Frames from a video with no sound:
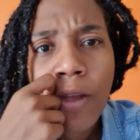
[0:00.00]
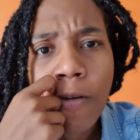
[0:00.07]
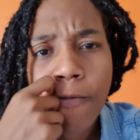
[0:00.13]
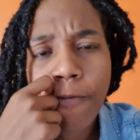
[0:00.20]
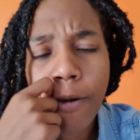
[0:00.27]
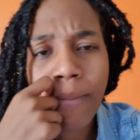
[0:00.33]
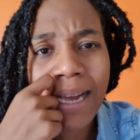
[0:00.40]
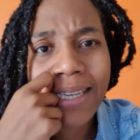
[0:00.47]

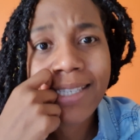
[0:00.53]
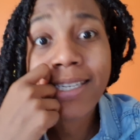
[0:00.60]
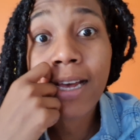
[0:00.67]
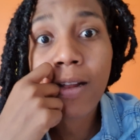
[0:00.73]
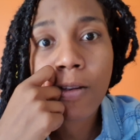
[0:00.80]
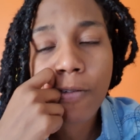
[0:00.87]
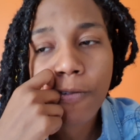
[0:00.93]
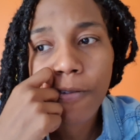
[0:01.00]
for
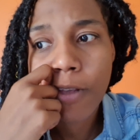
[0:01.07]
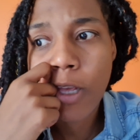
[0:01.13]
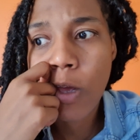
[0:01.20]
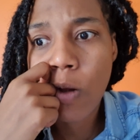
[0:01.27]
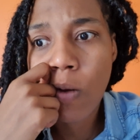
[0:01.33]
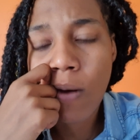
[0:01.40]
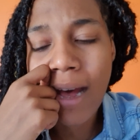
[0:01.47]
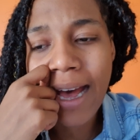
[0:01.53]
myself, you
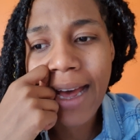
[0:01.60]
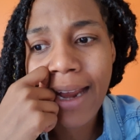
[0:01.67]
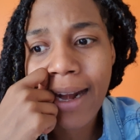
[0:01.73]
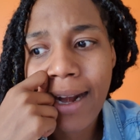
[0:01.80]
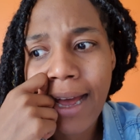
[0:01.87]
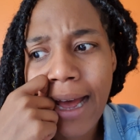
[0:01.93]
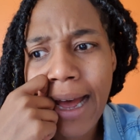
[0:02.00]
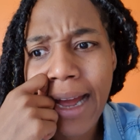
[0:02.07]
know. And
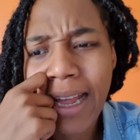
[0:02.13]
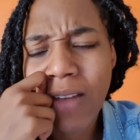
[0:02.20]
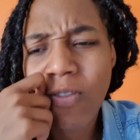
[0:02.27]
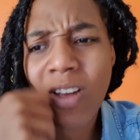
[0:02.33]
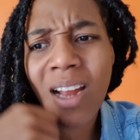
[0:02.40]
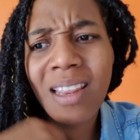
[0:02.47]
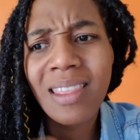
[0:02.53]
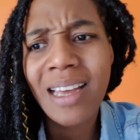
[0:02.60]
I give
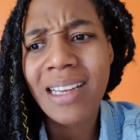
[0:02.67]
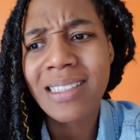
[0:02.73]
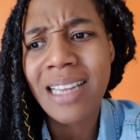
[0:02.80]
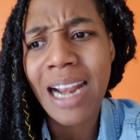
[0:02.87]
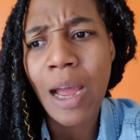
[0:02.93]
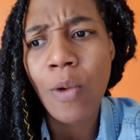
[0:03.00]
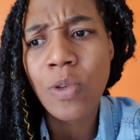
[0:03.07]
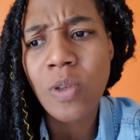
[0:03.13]
God thanks that
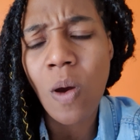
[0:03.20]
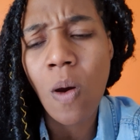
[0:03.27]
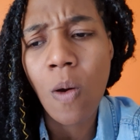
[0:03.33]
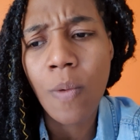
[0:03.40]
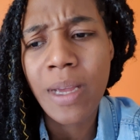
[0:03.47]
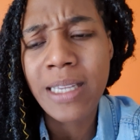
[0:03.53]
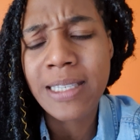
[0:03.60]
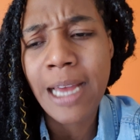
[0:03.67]
I was
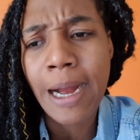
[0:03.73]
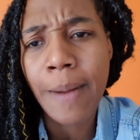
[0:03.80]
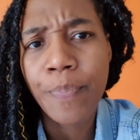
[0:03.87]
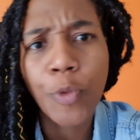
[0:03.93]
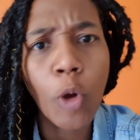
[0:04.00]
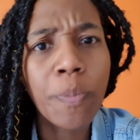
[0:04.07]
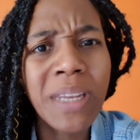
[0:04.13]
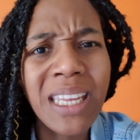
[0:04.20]
always
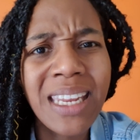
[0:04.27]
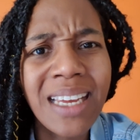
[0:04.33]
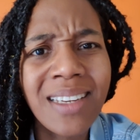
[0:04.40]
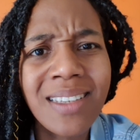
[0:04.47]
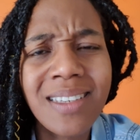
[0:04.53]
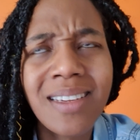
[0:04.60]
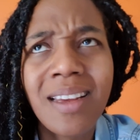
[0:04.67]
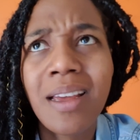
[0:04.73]

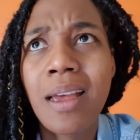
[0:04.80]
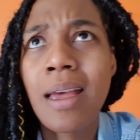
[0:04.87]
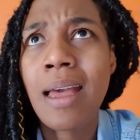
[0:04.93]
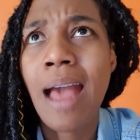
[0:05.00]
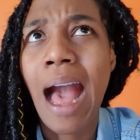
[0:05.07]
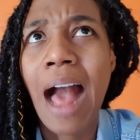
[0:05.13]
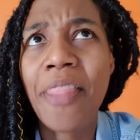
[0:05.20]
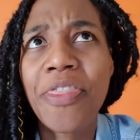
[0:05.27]
obedient.
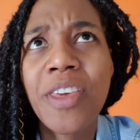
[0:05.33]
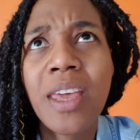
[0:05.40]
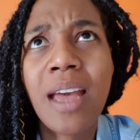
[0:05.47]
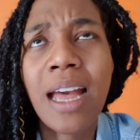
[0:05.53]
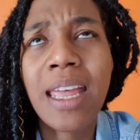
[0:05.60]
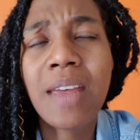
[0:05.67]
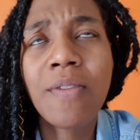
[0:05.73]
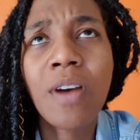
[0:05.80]
I think
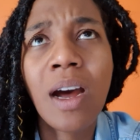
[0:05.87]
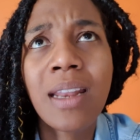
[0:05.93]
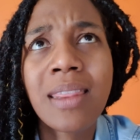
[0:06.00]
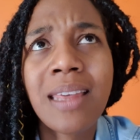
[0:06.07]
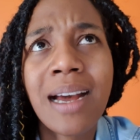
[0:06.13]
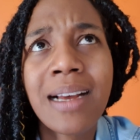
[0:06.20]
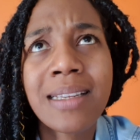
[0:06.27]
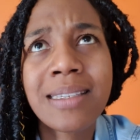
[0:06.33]
I give God
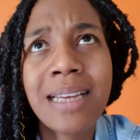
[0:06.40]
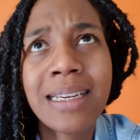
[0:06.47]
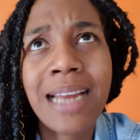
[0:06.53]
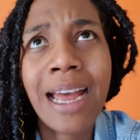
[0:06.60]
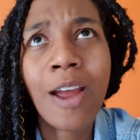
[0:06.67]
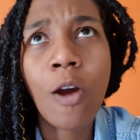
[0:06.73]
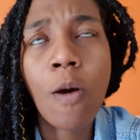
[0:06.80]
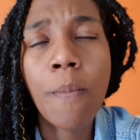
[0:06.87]
thanks that
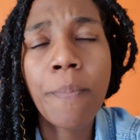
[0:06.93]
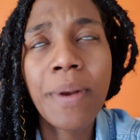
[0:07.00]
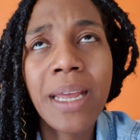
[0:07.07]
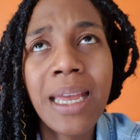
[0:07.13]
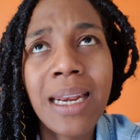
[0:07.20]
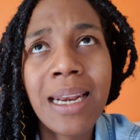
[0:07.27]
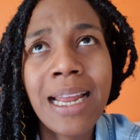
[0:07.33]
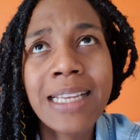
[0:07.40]
I
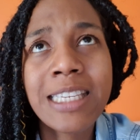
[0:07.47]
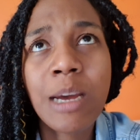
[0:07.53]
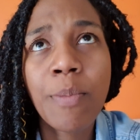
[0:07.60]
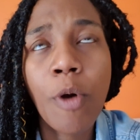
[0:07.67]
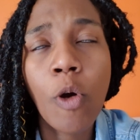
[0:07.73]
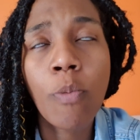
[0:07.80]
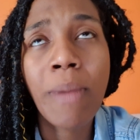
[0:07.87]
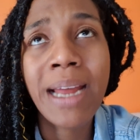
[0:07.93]
complained less
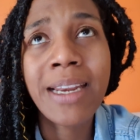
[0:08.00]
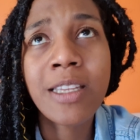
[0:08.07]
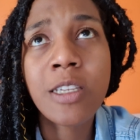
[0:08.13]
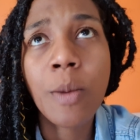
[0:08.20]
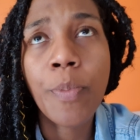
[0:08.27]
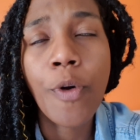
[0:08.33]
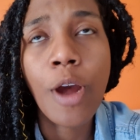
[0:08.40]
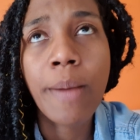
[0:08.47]
about my
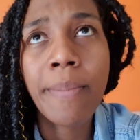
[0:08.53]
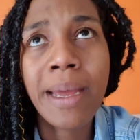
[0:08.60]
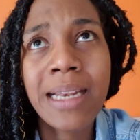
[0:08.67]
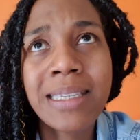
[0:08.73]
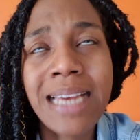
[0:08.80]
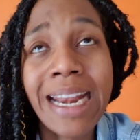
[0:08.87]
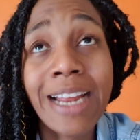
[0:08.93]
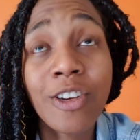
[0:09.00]

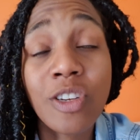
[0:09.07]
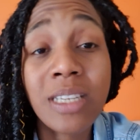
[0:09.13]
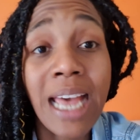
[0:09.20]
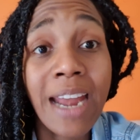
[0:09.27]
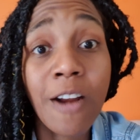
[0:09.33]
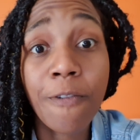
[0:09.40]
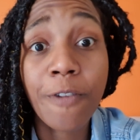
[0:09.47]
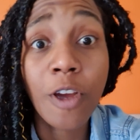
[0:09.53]
disappointments, and I just
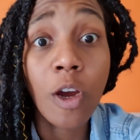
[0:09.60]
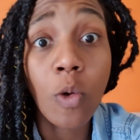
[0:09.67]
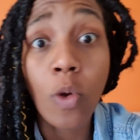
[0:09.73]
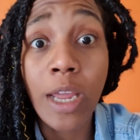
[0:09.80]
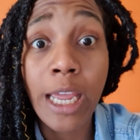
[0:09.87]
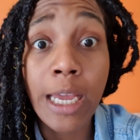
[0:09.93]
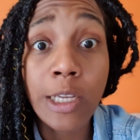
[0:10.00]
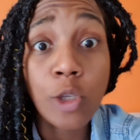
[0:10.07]
kind of figured,
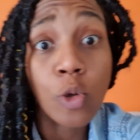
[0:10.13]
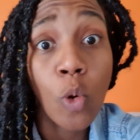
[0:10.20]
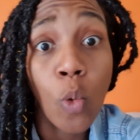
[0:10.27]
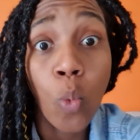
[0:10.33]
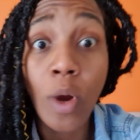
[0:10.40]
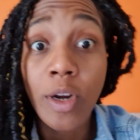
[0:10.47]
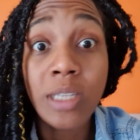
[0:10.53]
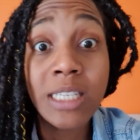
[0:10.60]
okay, so
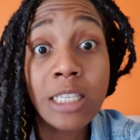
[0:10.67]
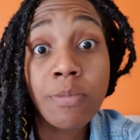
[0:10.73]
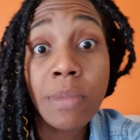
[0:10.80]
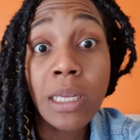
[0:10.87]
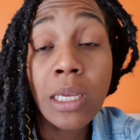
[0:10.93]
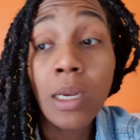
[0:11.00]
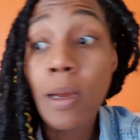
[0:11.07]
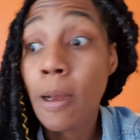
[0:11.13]
what does this
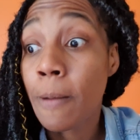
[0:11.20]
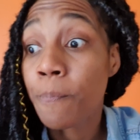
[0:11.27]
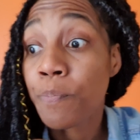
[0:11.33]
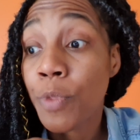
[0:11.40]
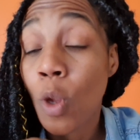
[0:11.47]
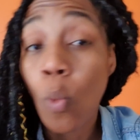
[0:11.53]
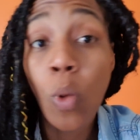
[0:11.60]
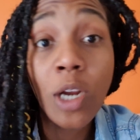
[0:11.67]
mean?
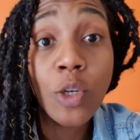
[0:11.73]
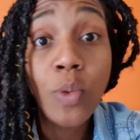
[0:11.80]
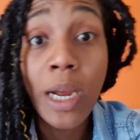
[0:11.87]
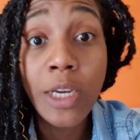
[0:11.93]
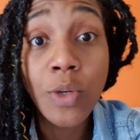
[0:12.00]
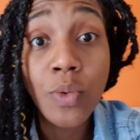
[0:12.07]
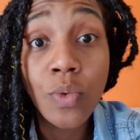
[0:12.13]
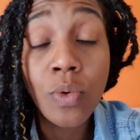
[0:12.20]
What do I
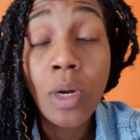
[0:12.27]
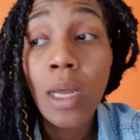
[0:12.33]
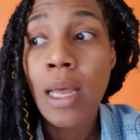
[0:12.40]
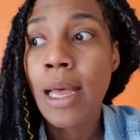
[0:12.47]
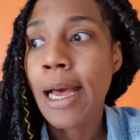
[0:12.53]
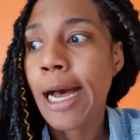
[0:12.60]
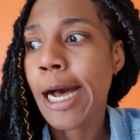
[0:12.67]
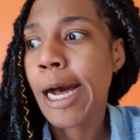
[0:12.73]
do?
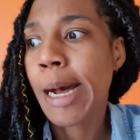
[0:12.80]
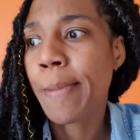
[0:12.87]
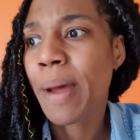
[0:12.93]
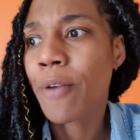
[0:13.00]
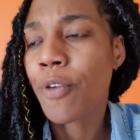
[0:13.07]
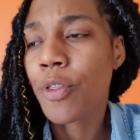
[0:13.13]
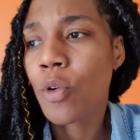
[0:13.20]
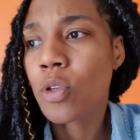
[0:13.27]
And
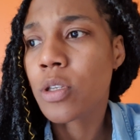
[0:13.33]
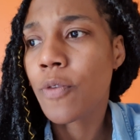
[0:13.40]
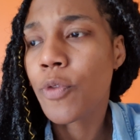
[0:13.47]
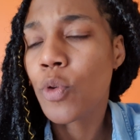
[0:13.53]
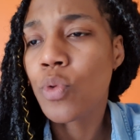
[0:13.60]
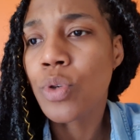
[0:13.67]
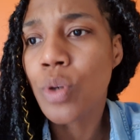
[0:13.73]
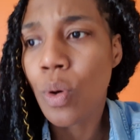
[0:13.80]
for those of you
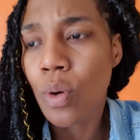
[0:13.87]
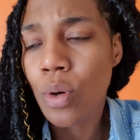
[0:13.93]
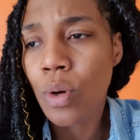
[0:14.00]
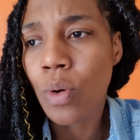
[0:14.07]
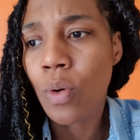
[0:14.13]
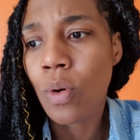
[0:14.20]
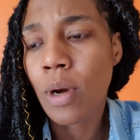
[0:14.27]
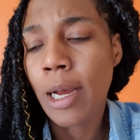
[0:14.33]
who don't
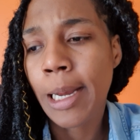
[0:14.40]
know,